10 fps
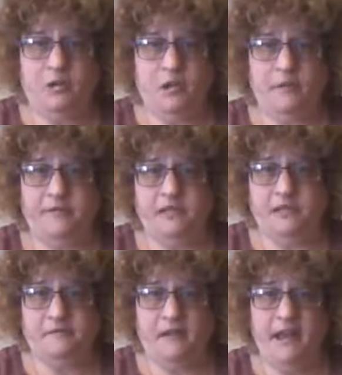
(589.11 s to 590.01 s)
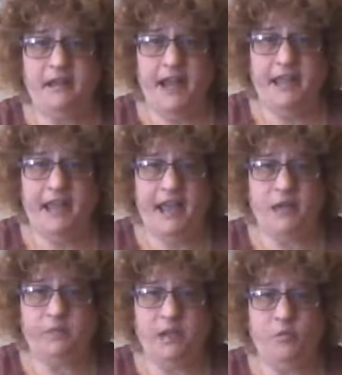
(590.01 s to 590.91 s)
you haven't defined that
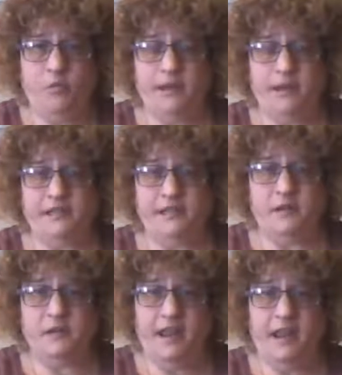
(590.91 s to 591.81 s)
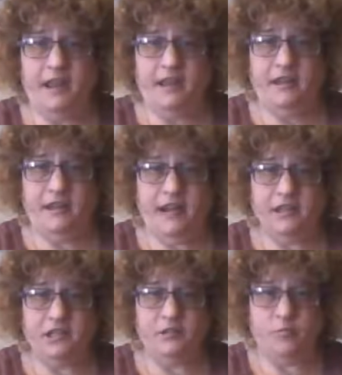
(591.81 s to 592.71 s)
yet, but you want to start making a
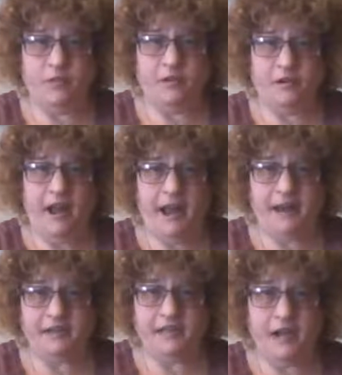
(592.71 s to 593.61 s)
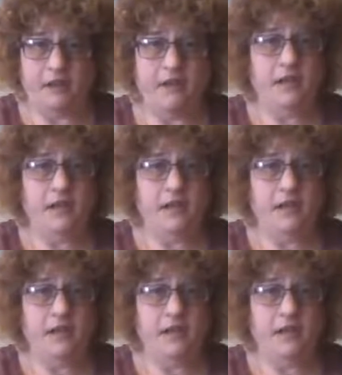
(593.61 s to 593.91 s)
connection with your higher self.